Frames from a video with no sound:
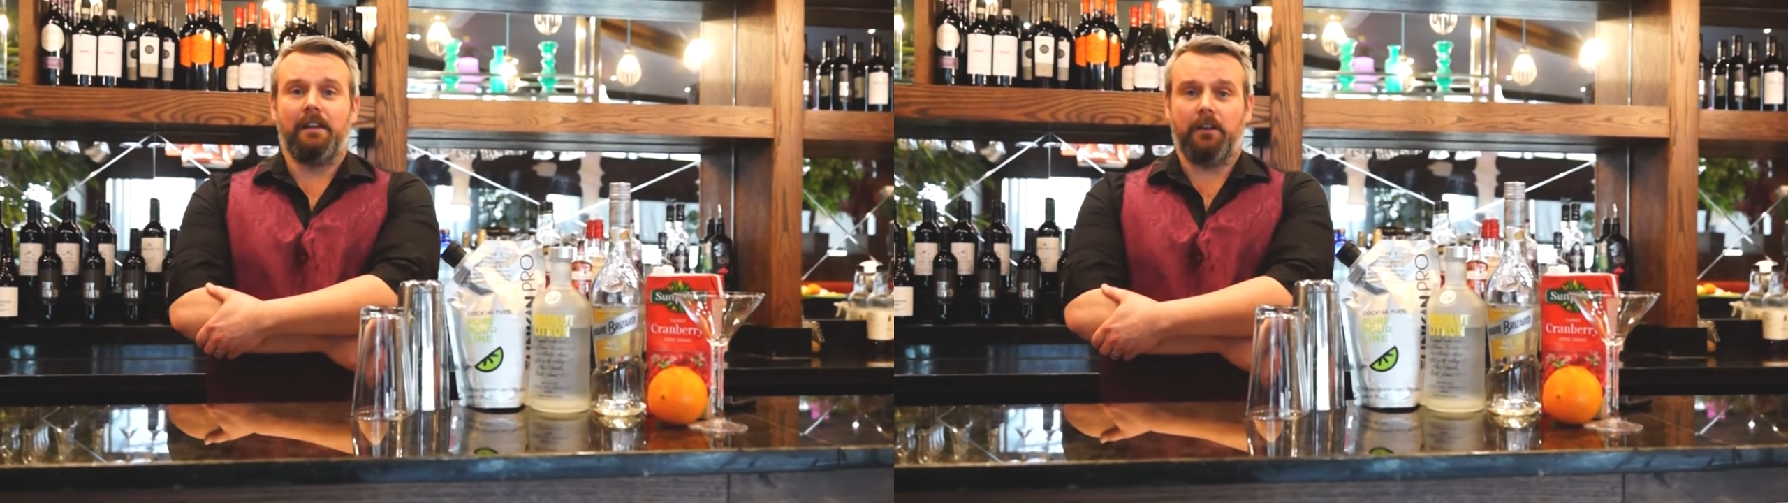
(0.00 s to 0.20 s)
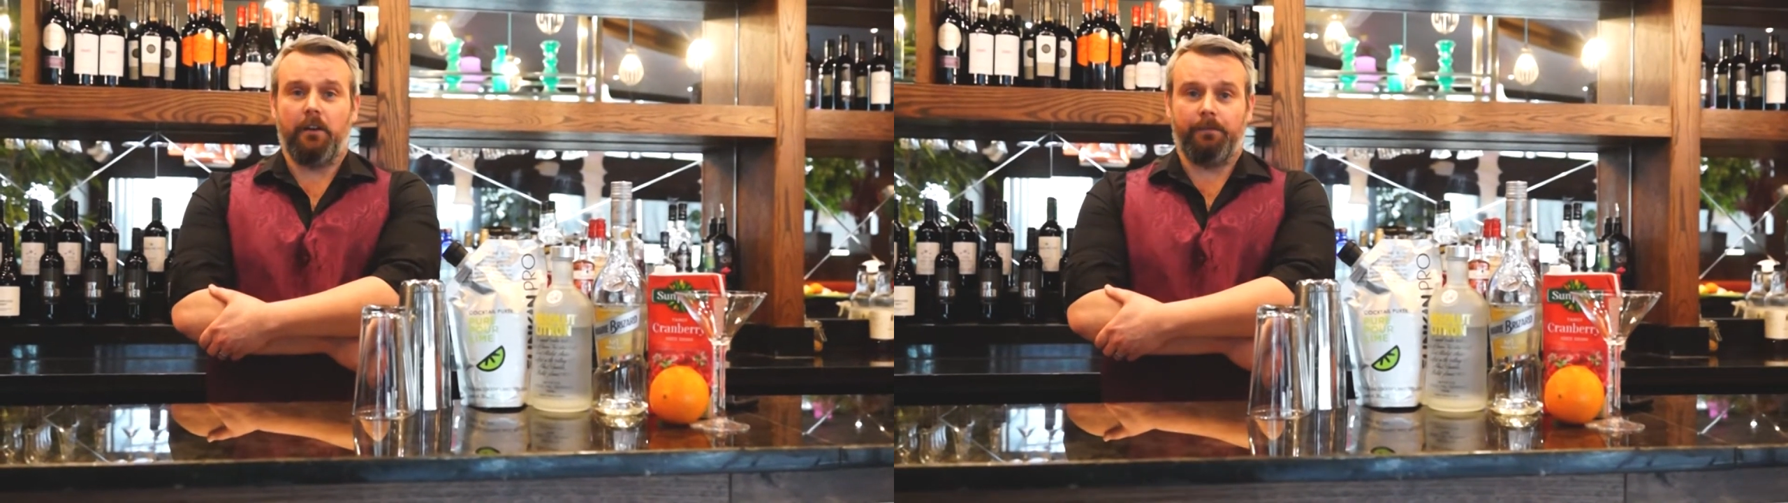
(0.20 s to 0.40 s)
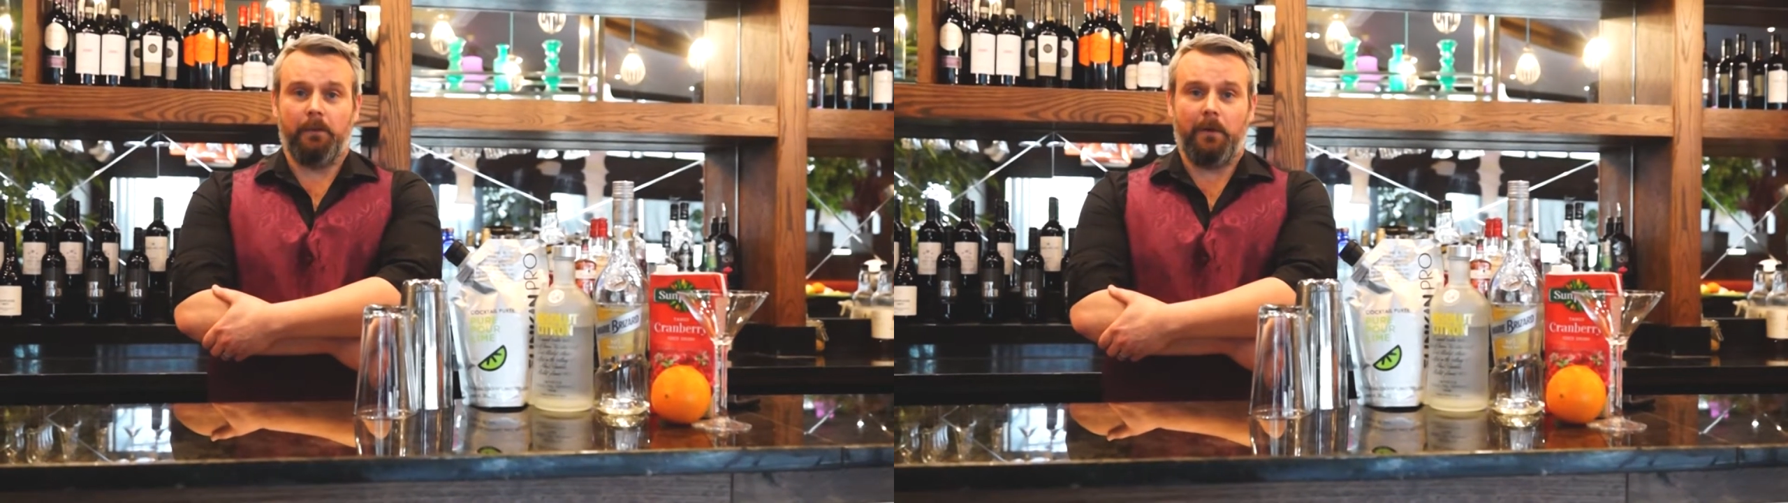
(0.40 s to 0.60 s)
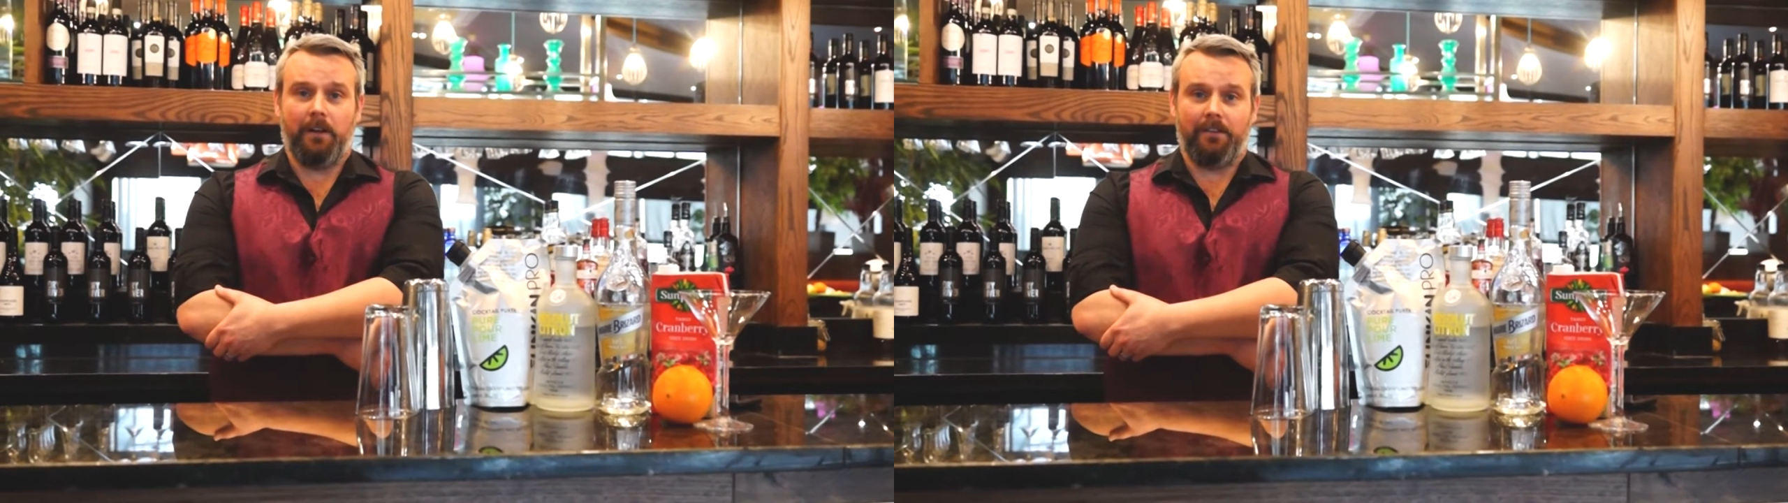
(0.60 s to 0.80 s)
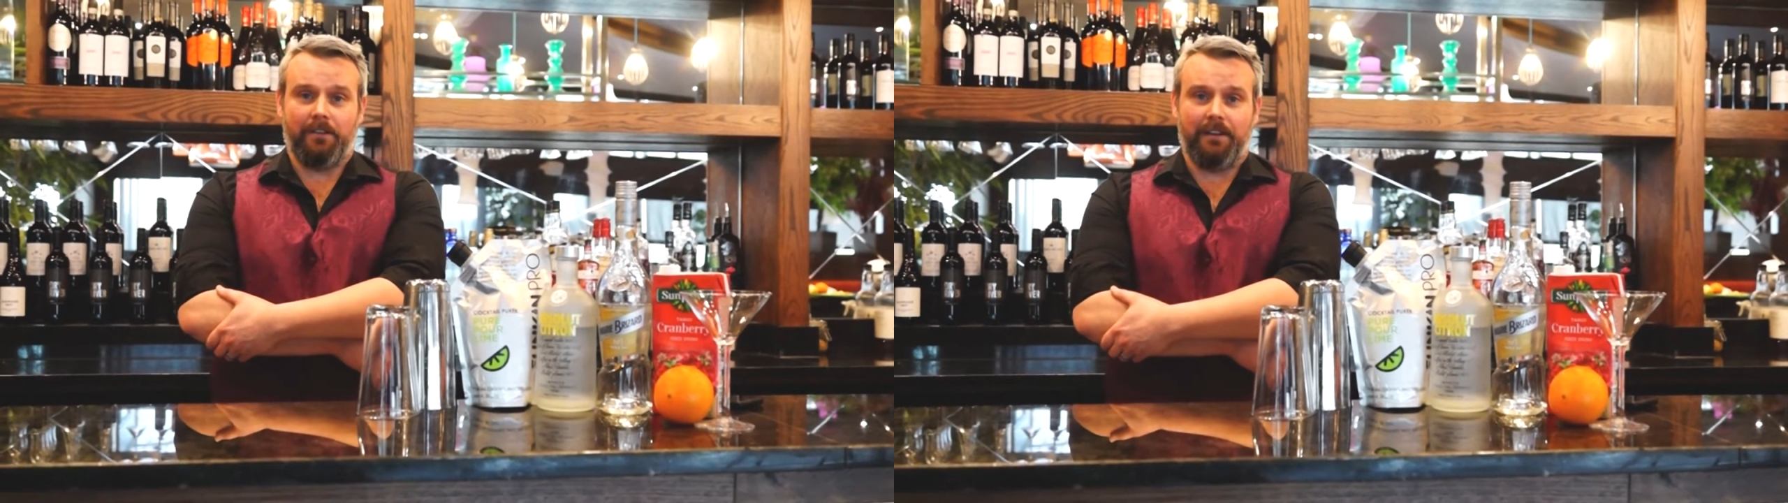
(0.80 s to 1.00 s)
the
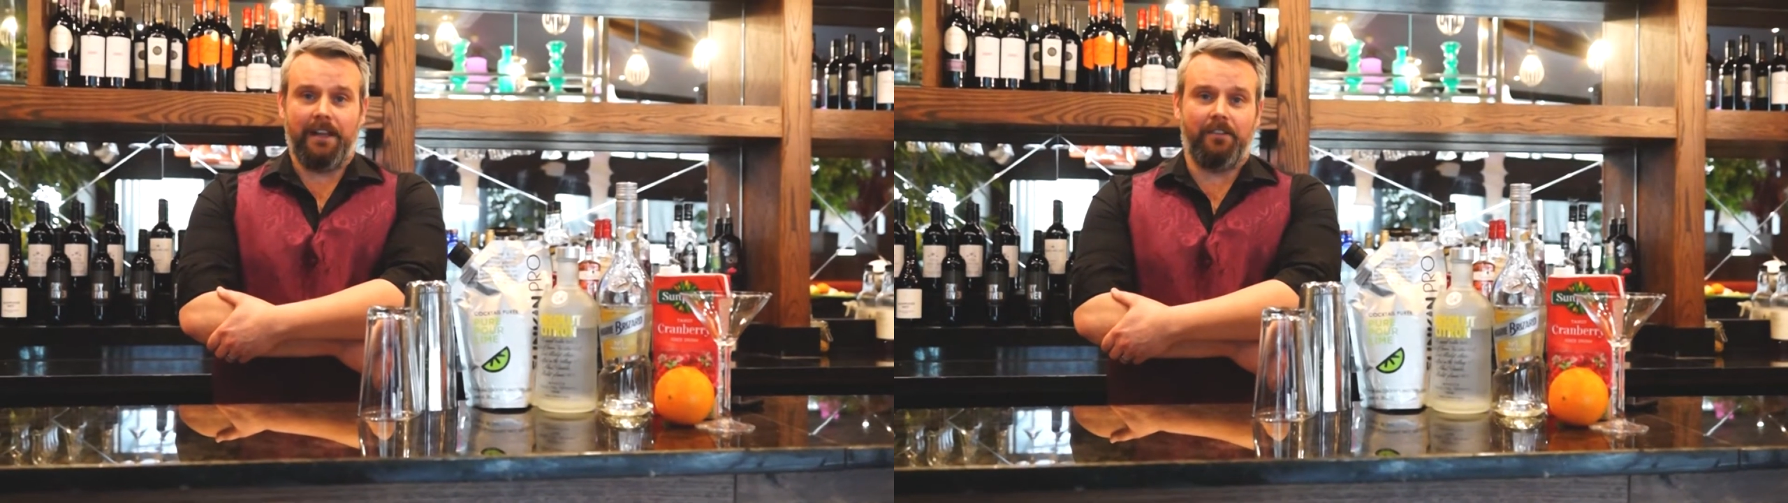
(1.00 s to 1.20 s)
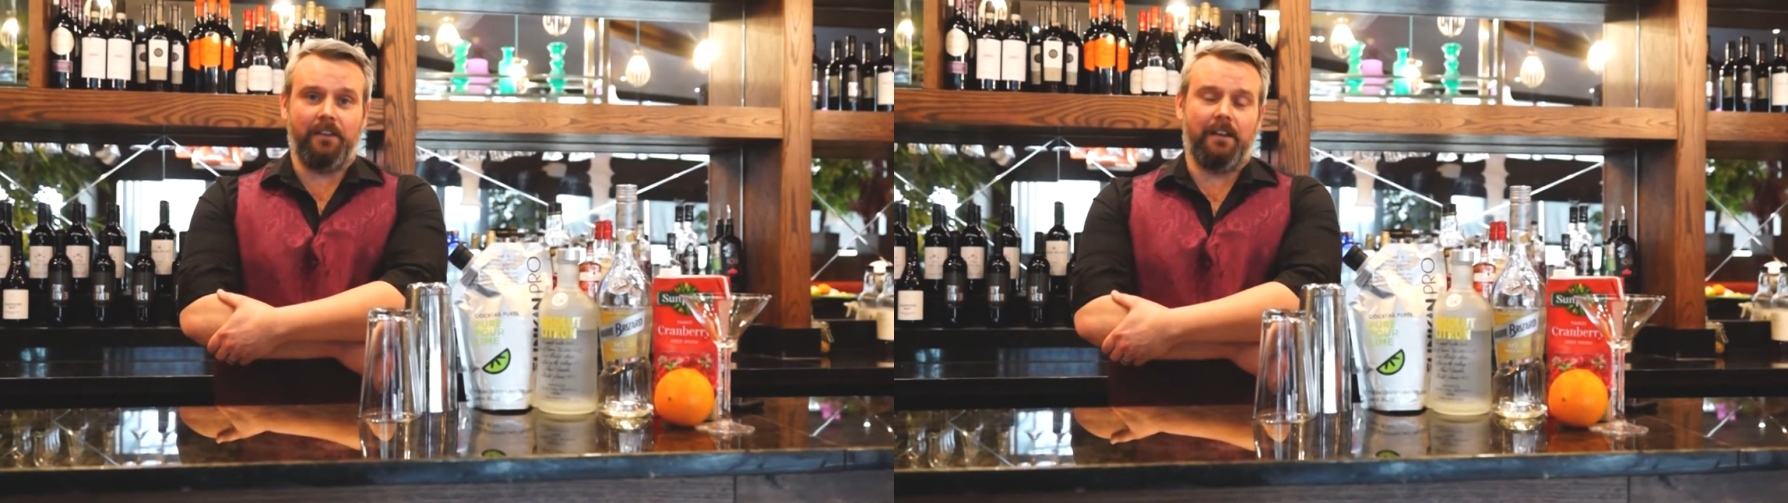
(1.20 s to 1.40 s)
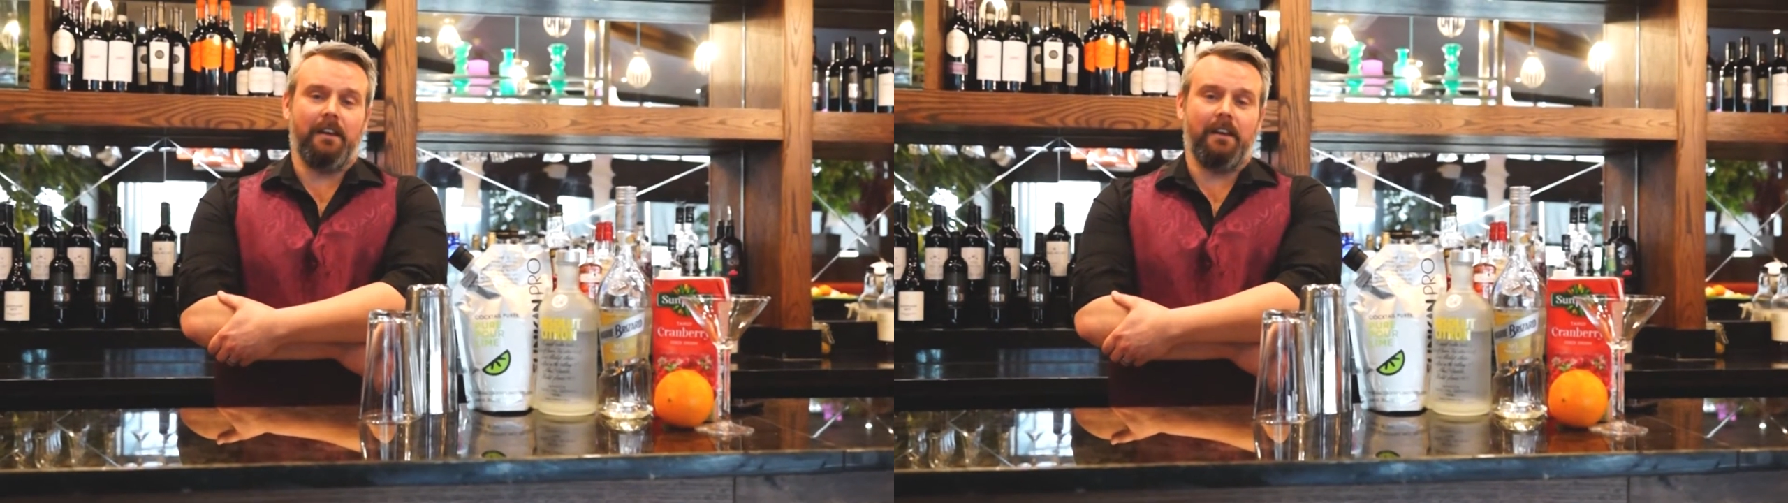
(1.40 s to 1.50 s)
Cosmopolitan Daisy.